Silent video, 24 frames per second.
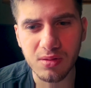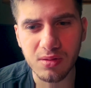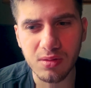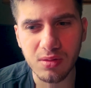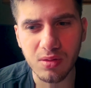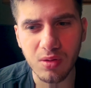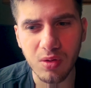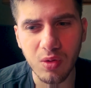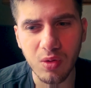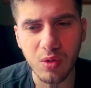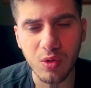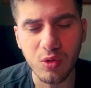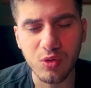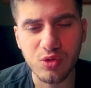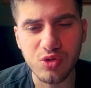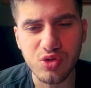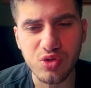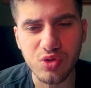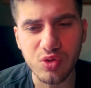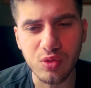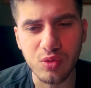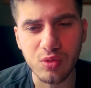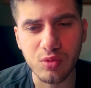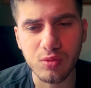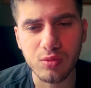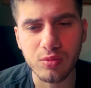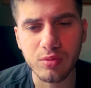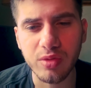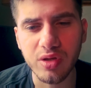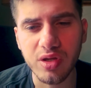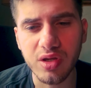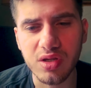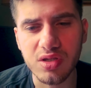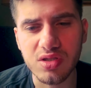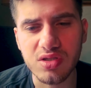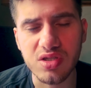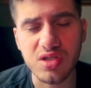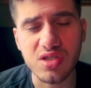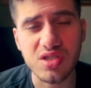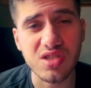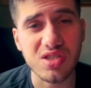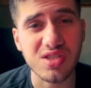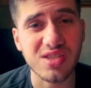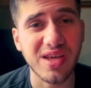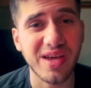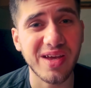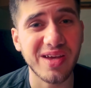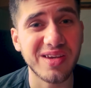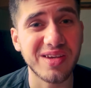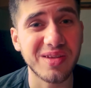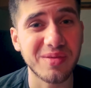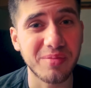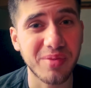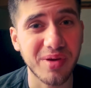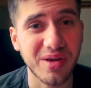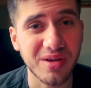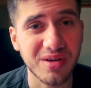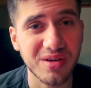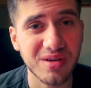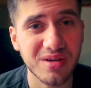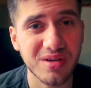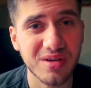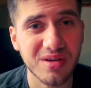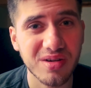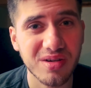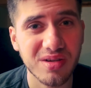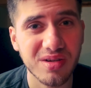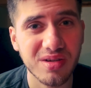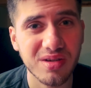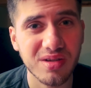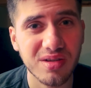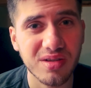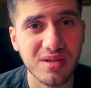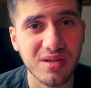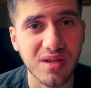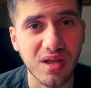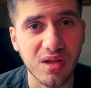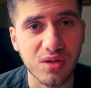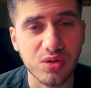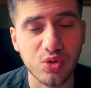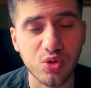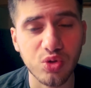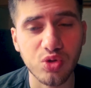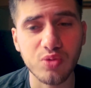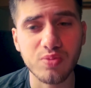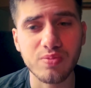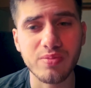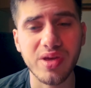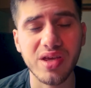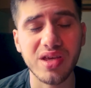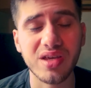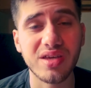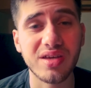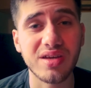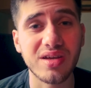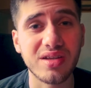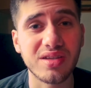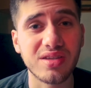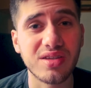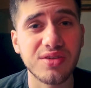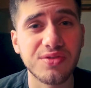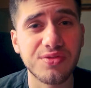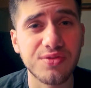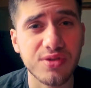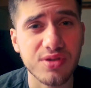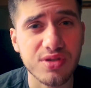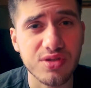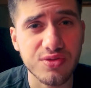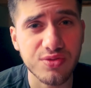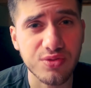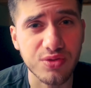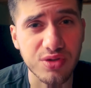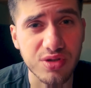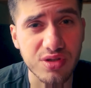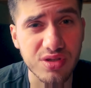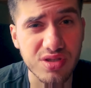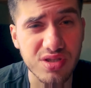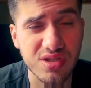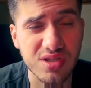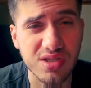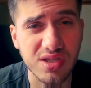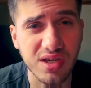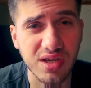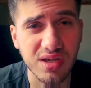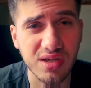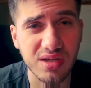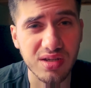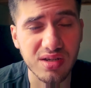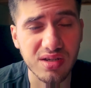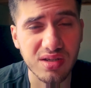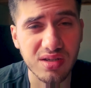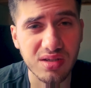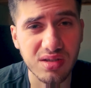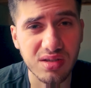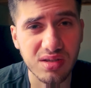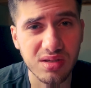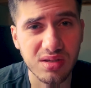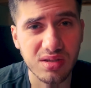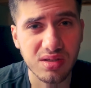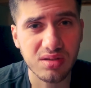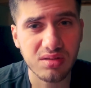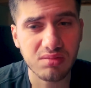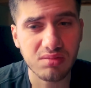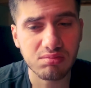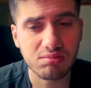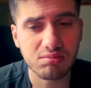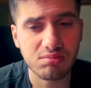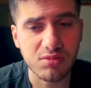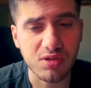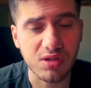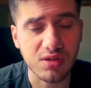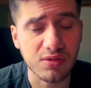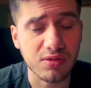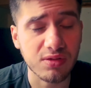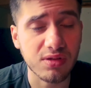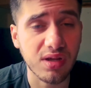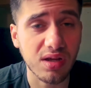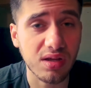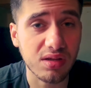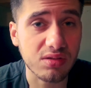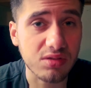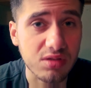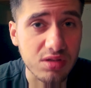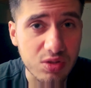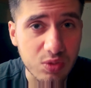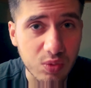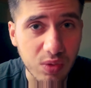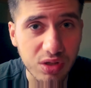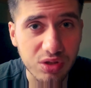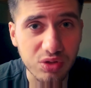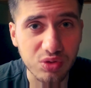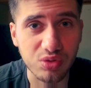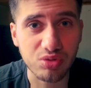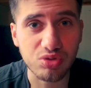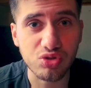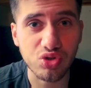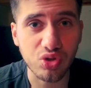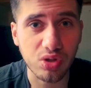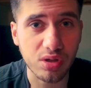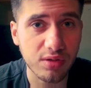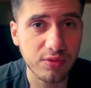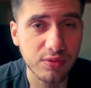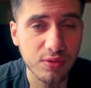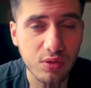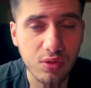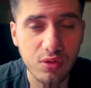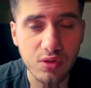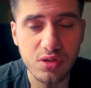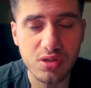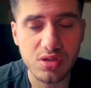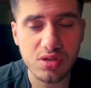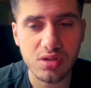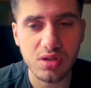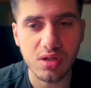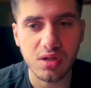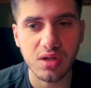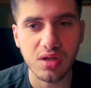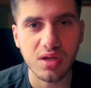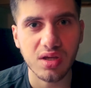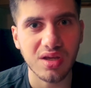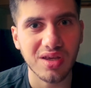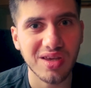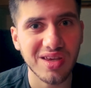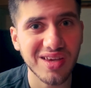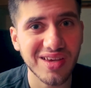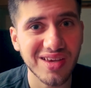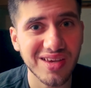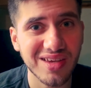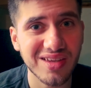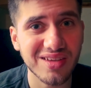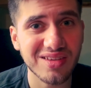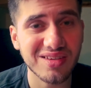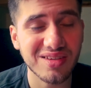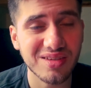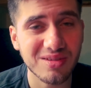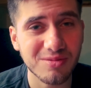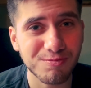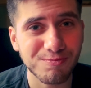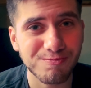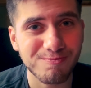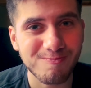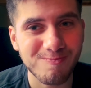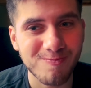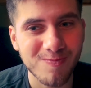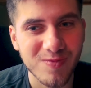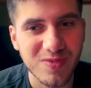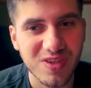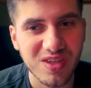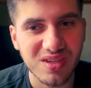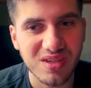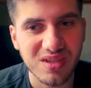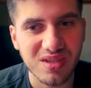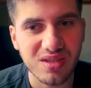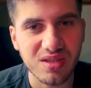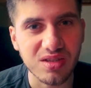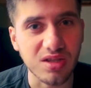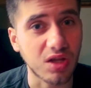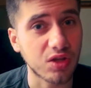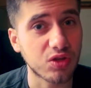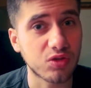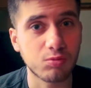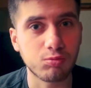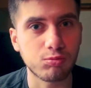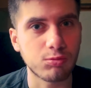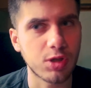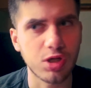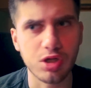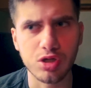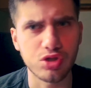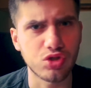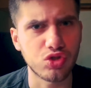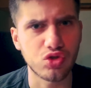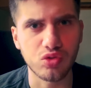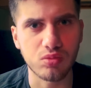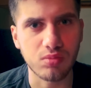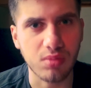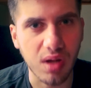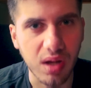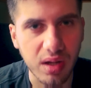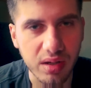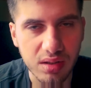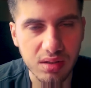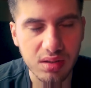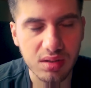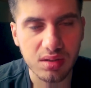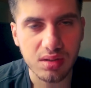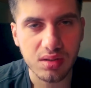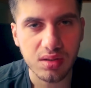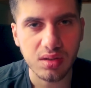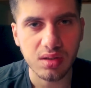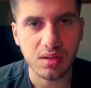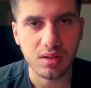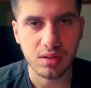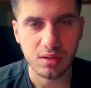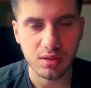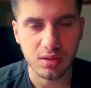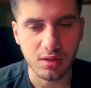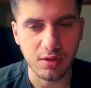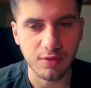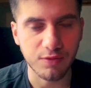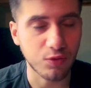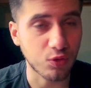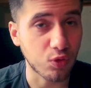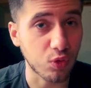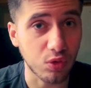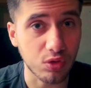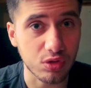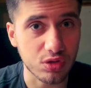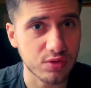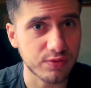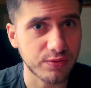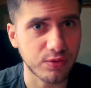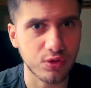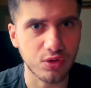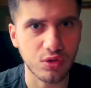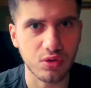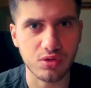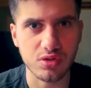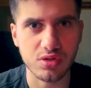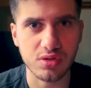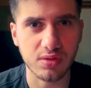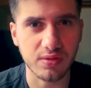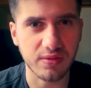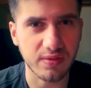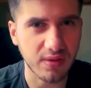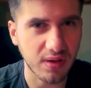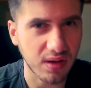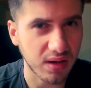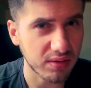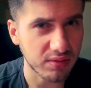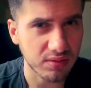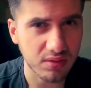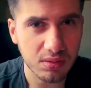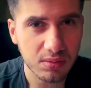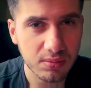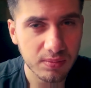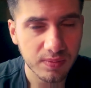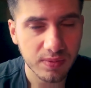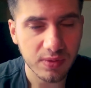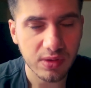also makes the society better, that you're making a difference for the society, if that is what you enjoy, of course, and that earns you money, of course, for your survival.